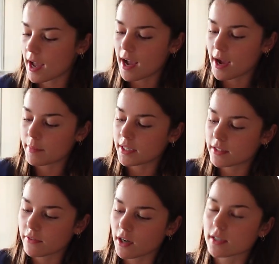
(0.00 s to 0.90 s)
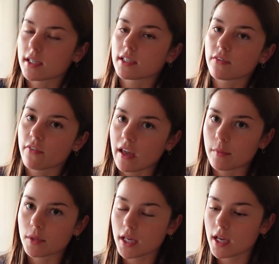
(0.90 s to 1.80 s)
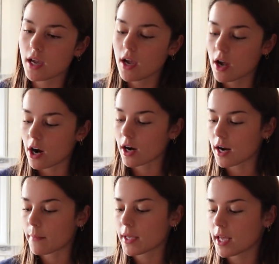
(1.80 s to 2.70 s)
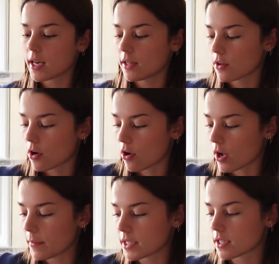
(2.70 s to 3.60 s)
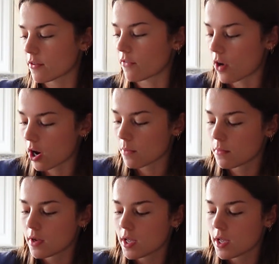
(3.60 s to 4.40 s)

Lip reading: Abby's fiance's family are coming in, and they're all coming to the farm,